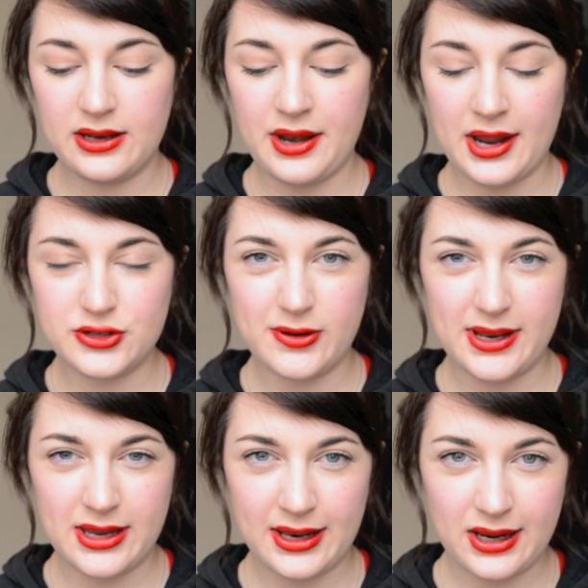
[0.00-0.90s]

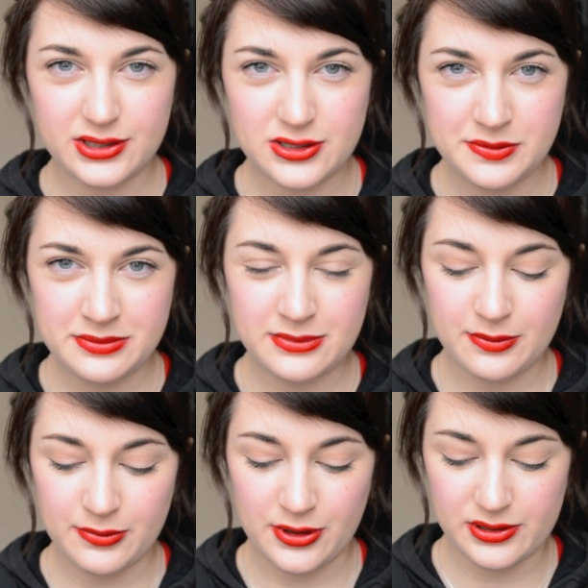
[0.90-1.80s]
Naturally collection
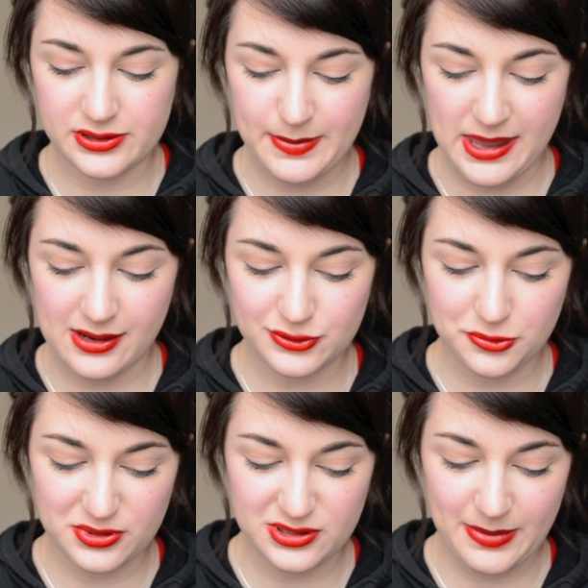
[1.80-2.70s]
was being
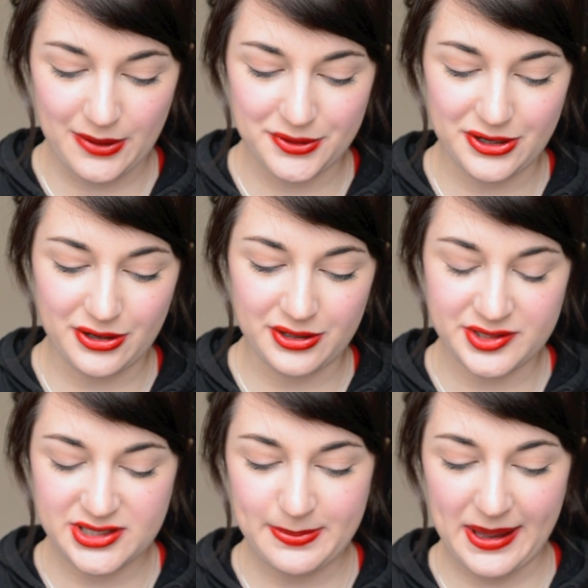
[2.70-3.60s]
talked about a lot on
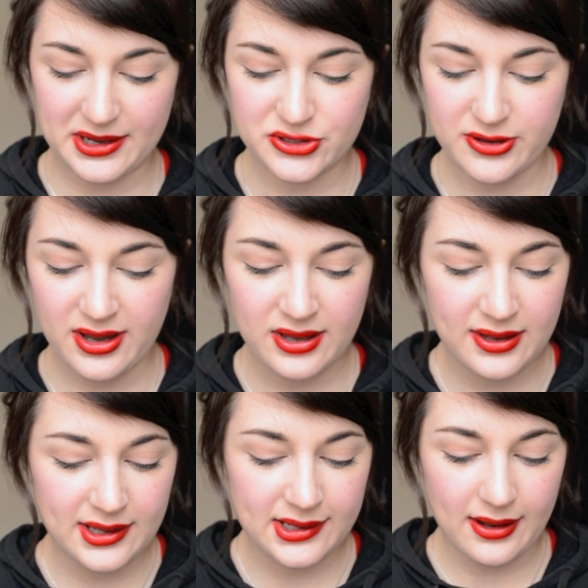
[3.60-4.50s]
Spectra,
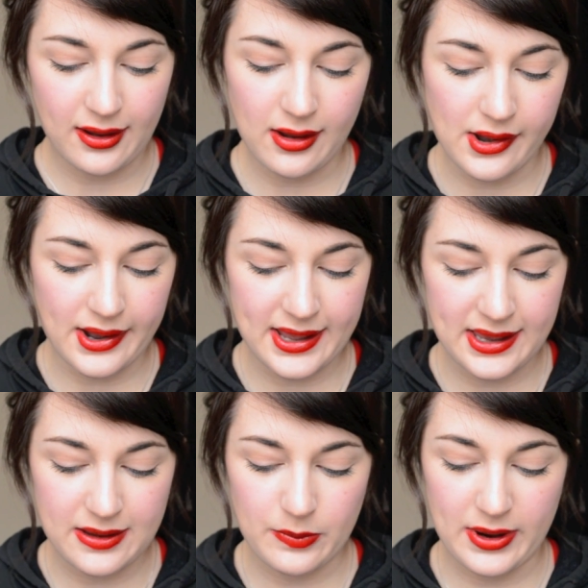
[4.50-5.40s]

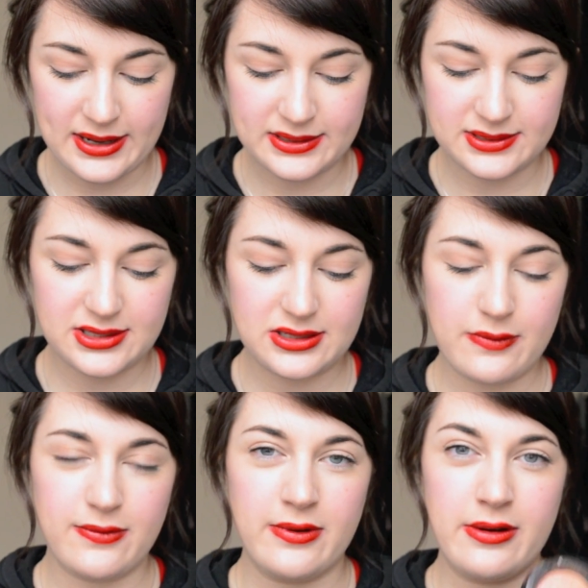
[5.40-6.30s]
I went
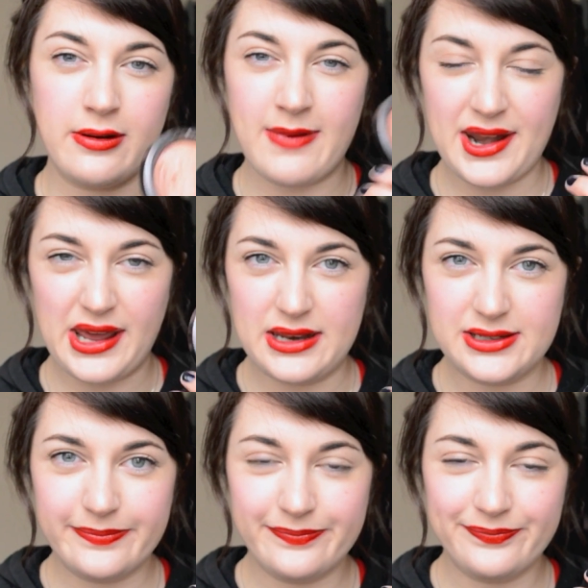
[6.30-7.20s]
for Redhead,
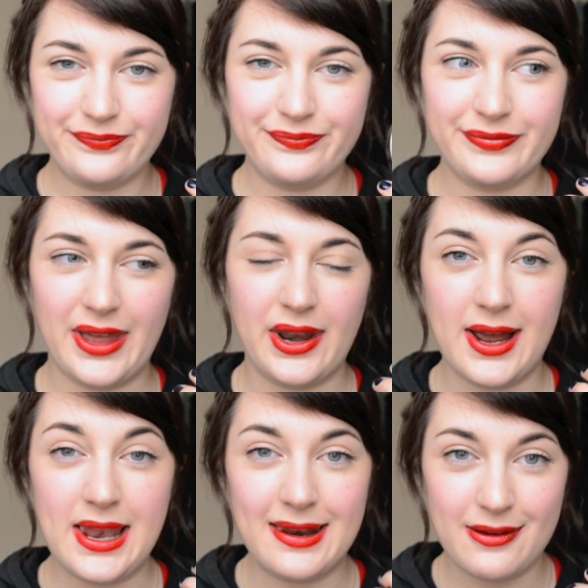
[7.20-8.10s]
and
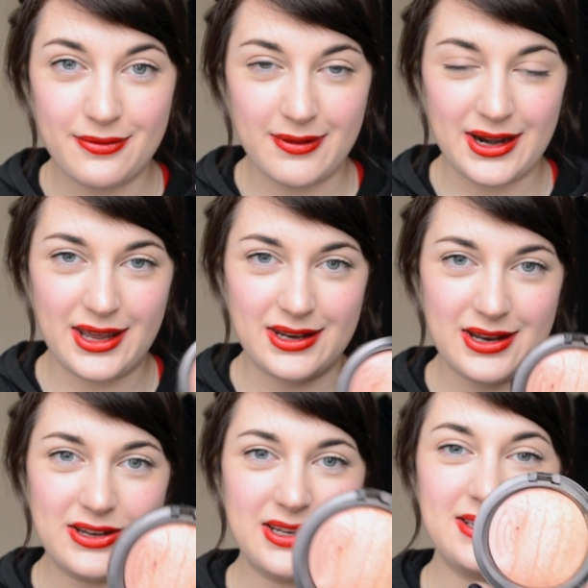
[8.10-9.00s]
I love Redhead,
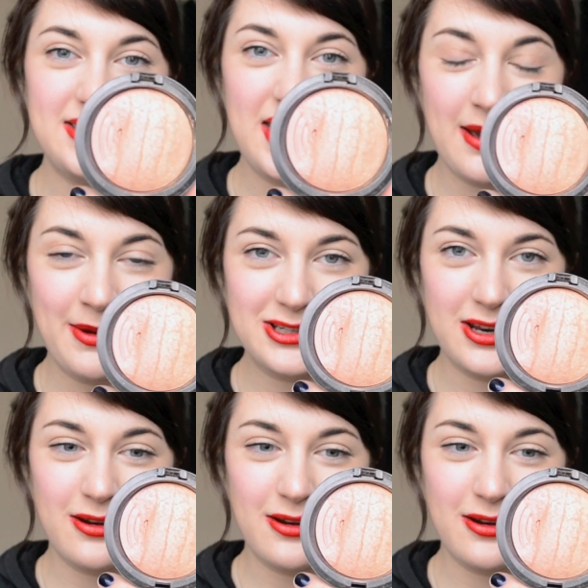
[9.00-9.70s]
and you can see how much I